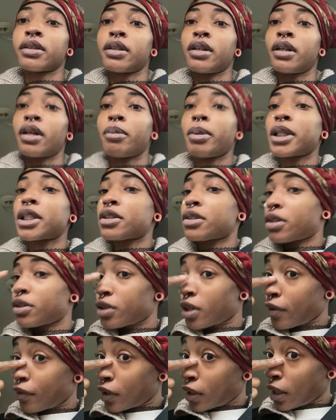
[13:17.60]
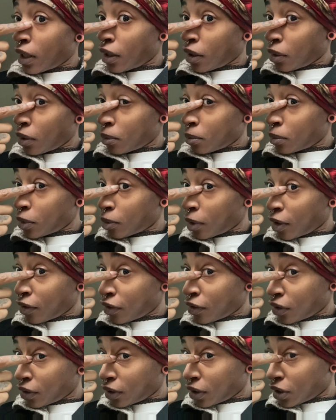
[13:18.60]
I'm about to start driving now. Put my phone
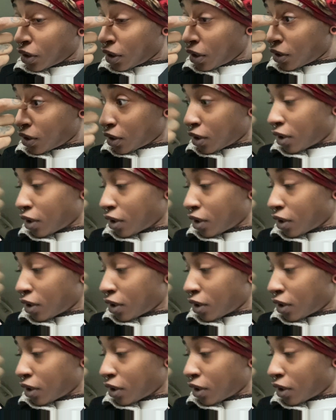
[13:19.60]
on the charger